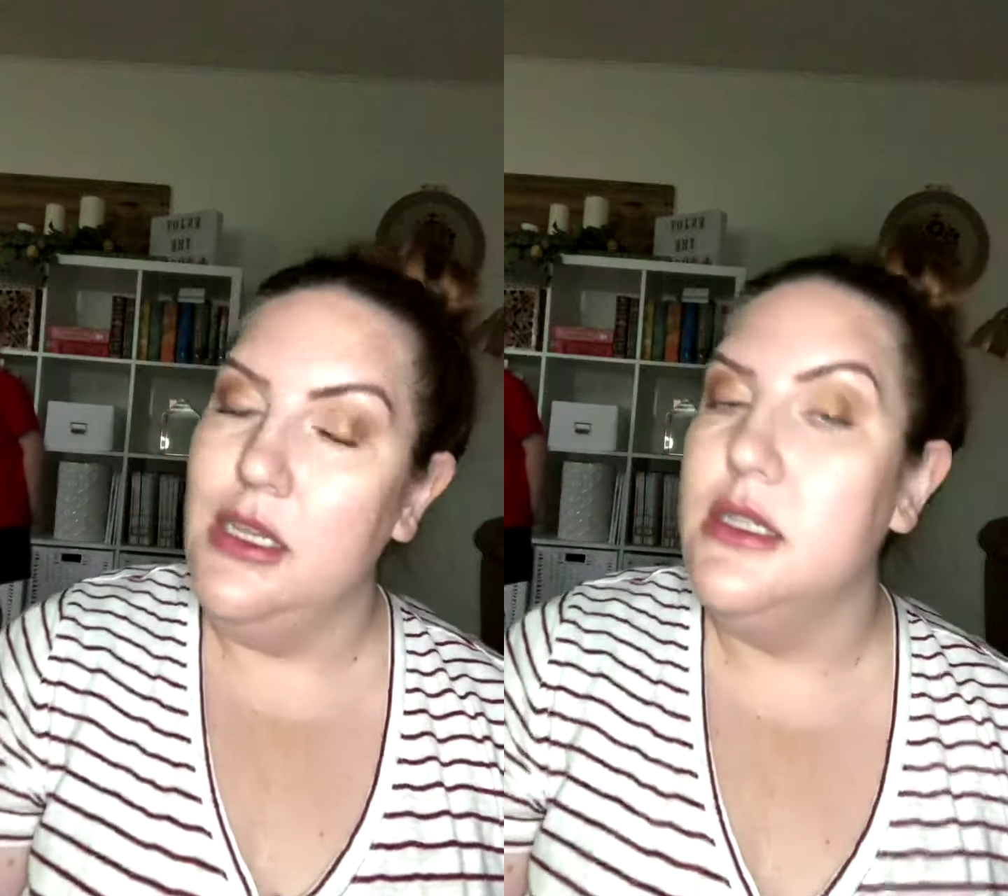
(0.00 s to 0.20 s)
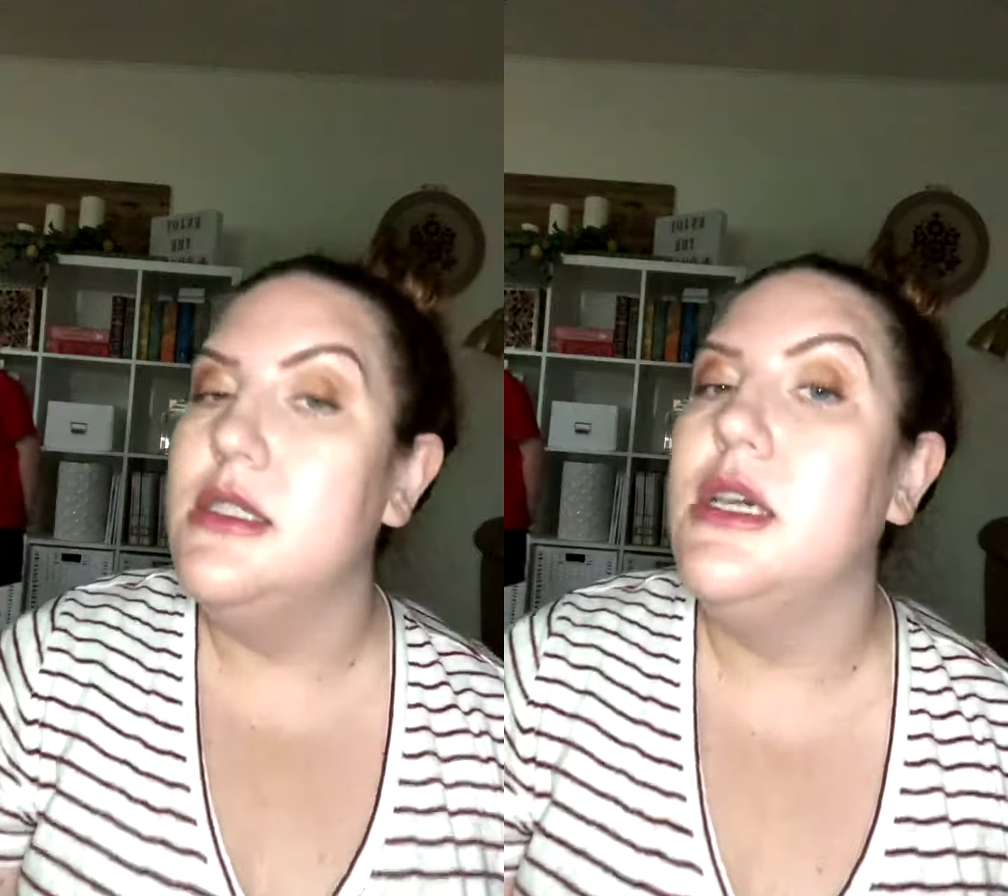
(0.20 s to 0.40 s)

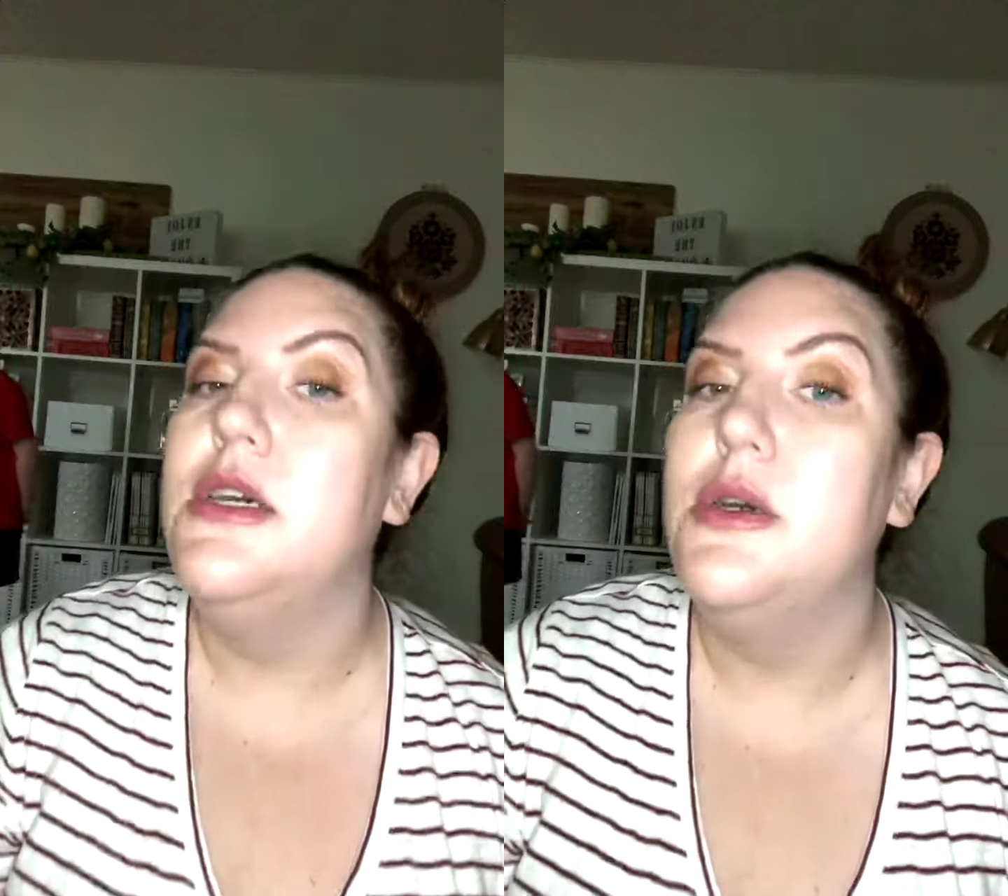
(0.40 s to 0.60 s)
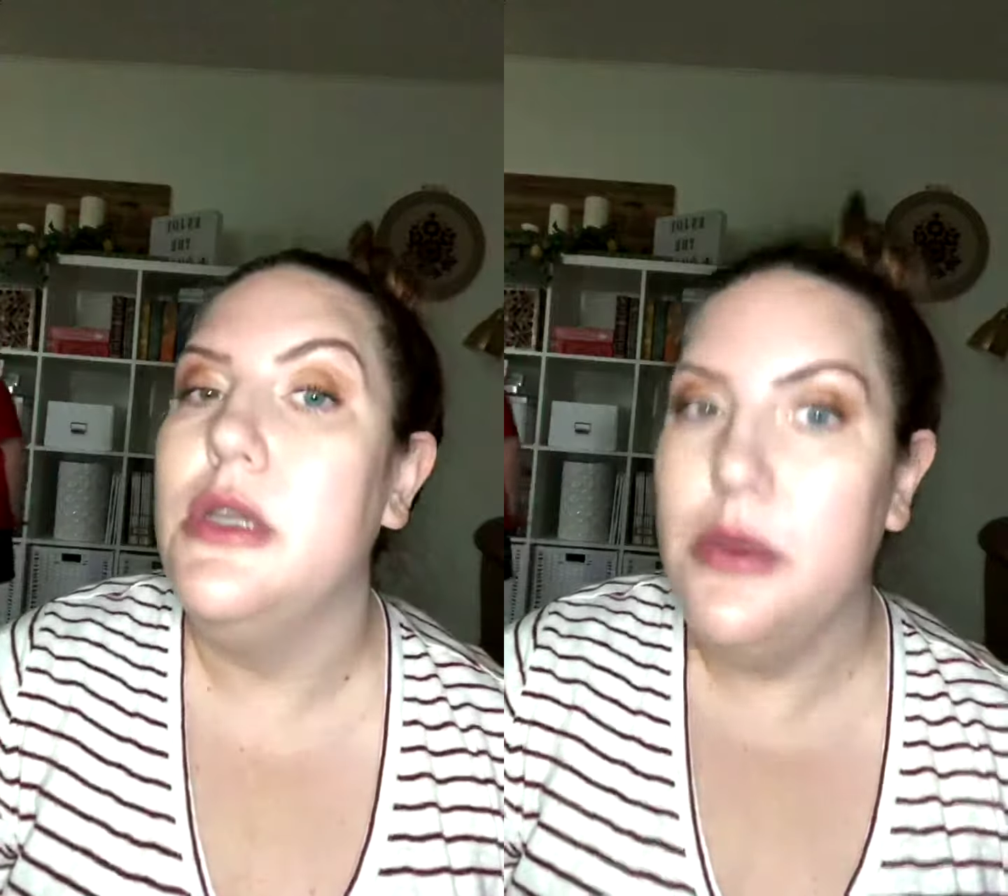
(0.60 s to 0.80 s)

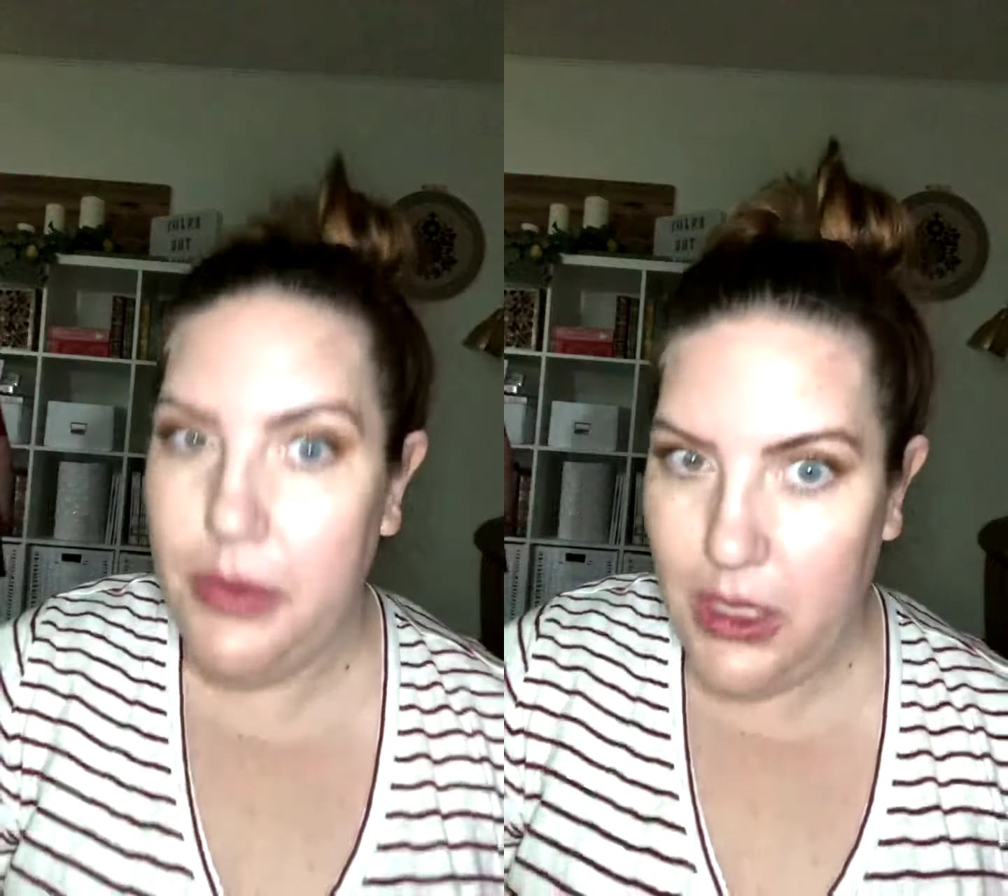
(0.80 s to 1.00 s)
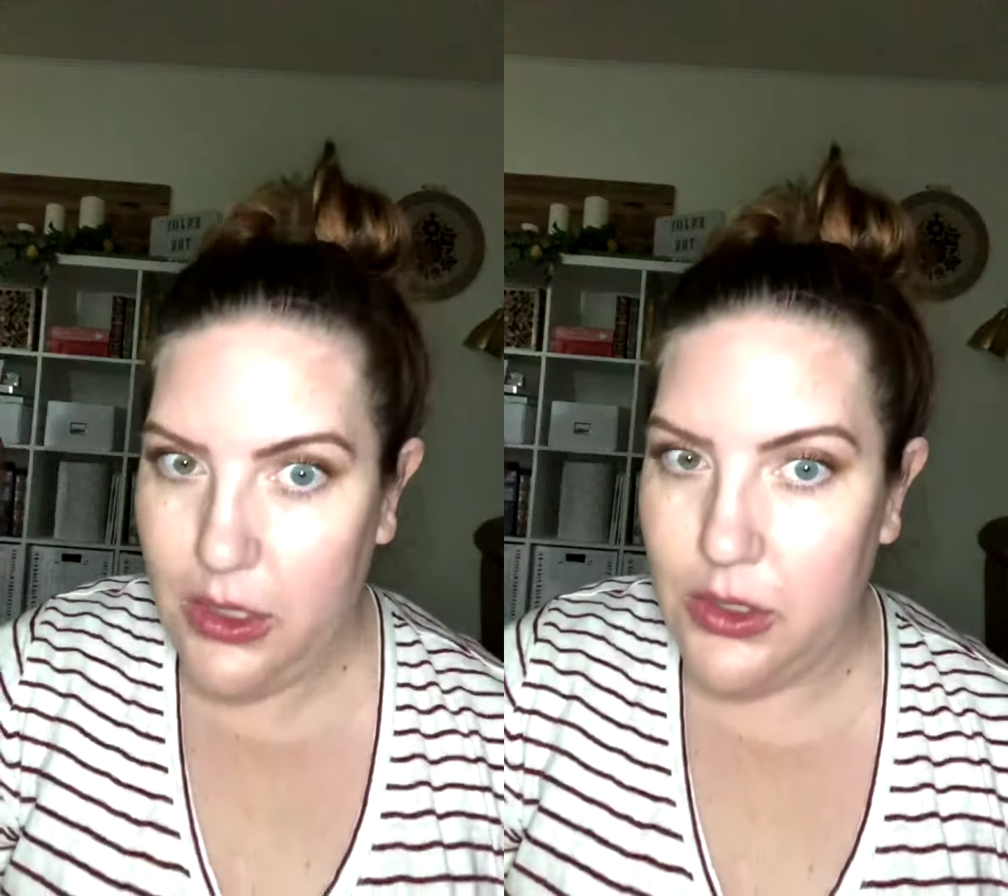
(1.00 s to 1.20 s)
So here we
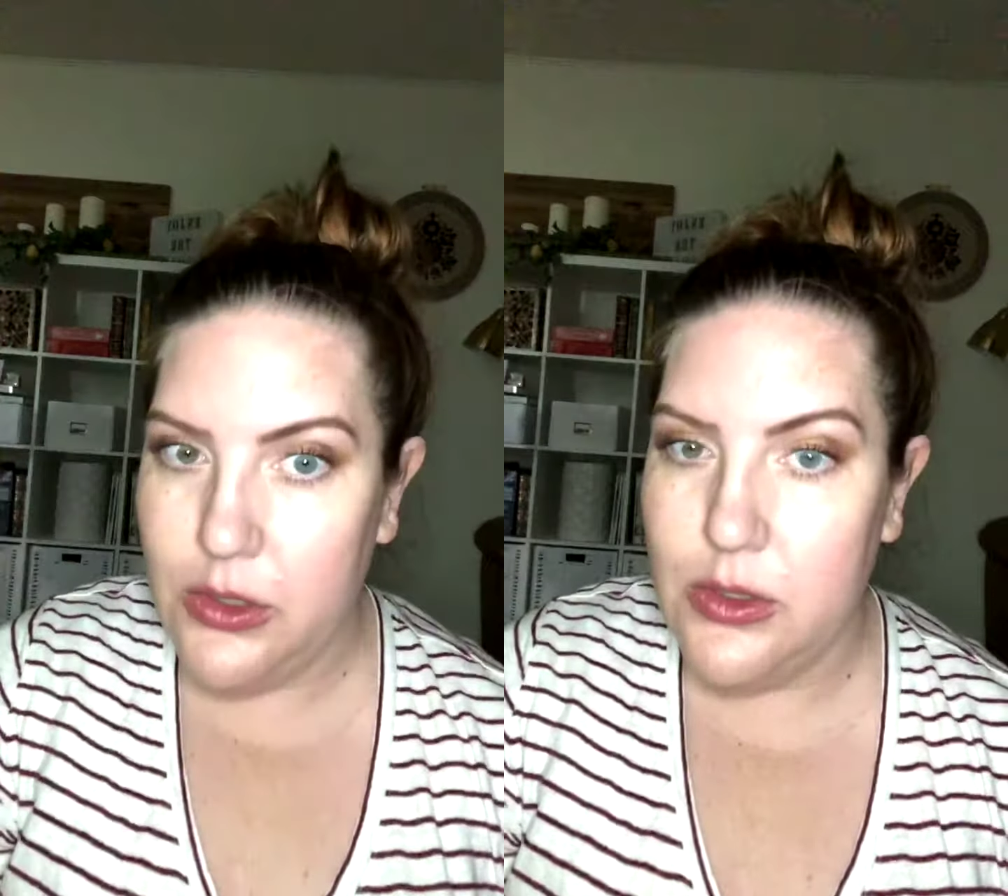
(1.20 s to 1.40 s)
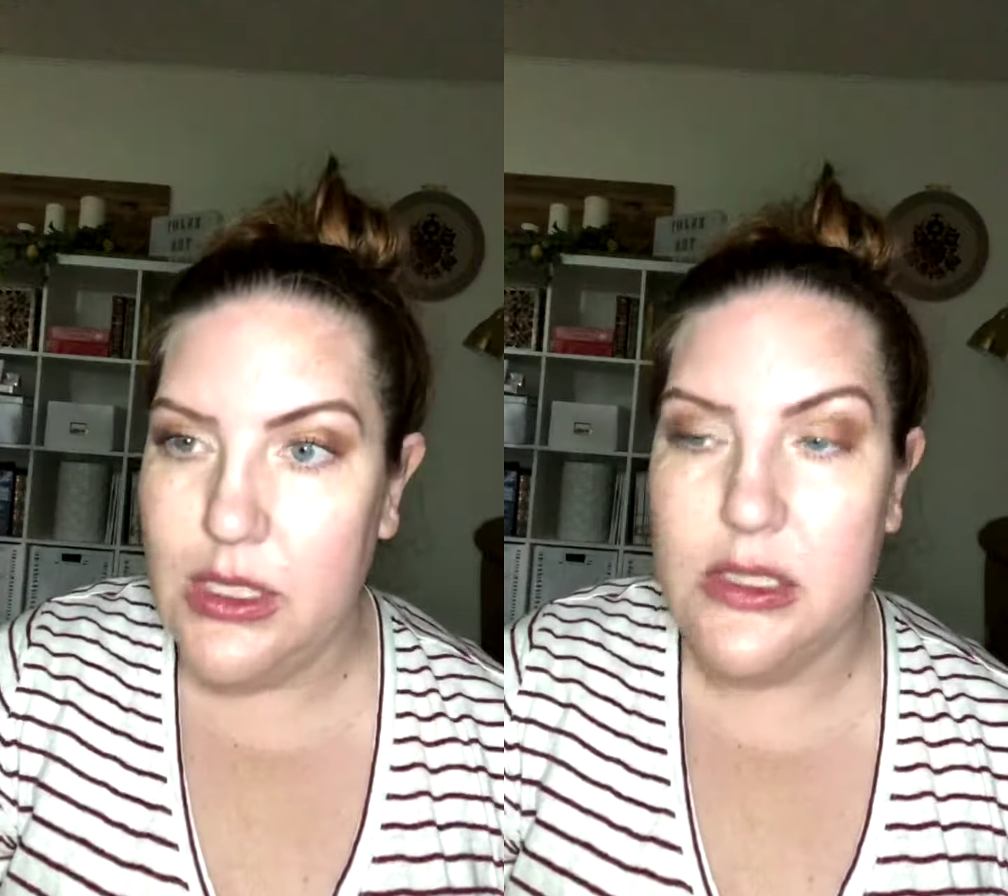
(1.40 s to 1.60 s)

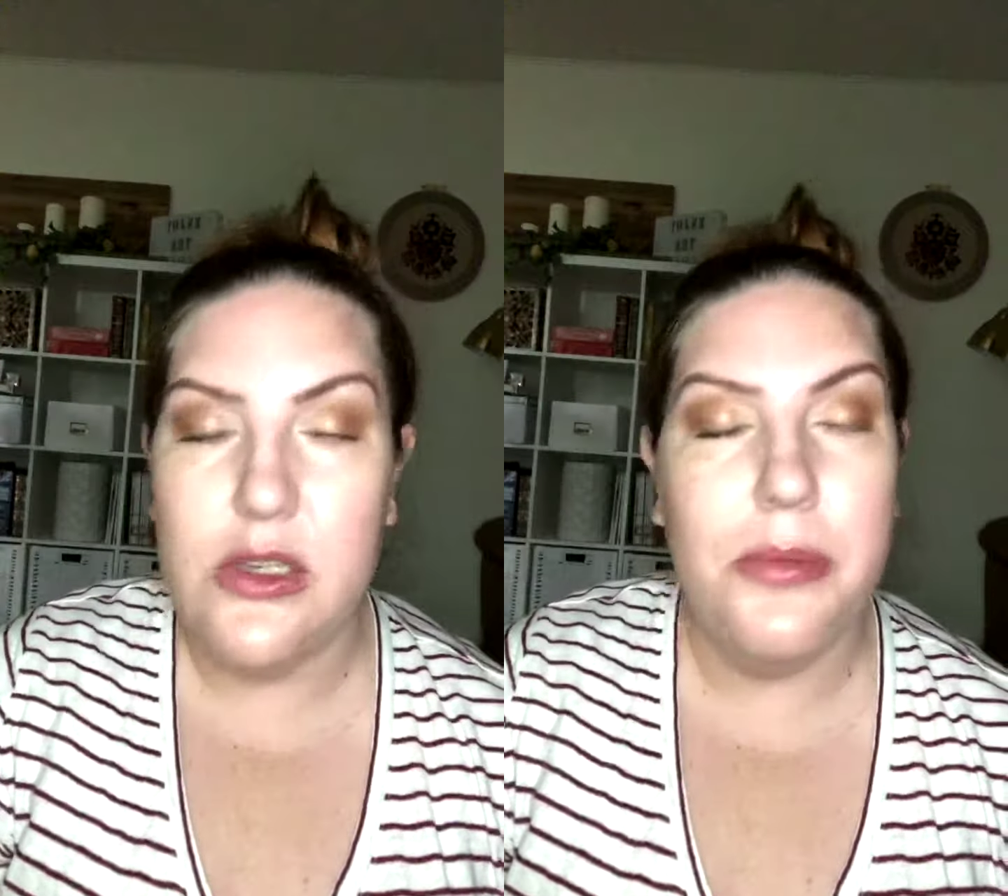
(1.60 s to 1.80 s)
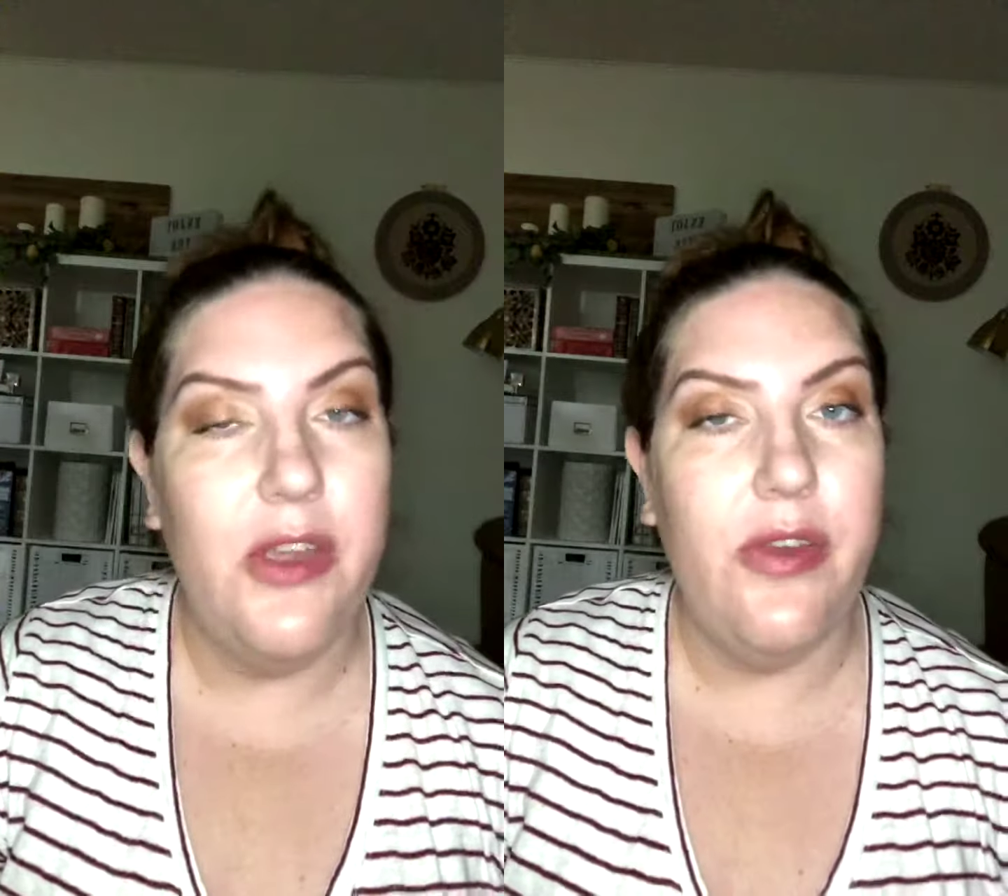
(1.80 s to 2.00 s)
go. These are my